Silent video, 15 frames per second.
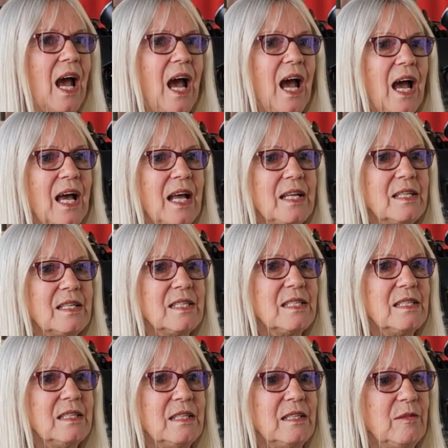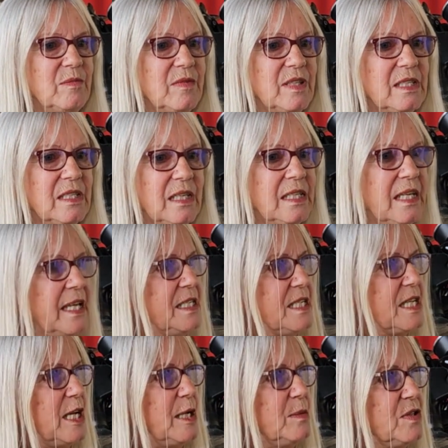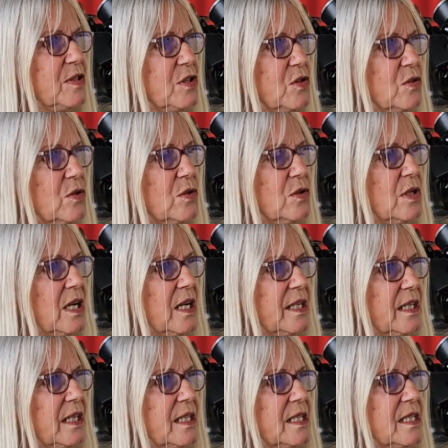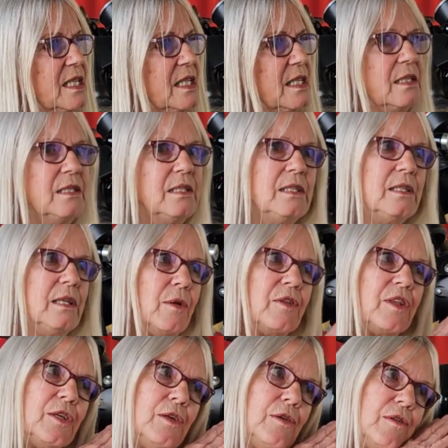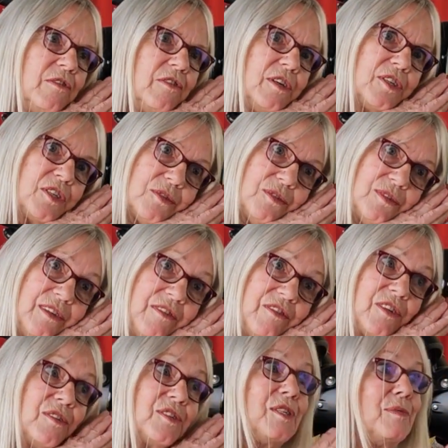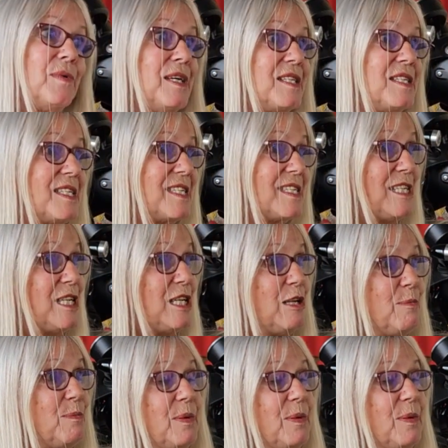And a lady came to the door, and I said, the universal, have you got anywhere to sleep?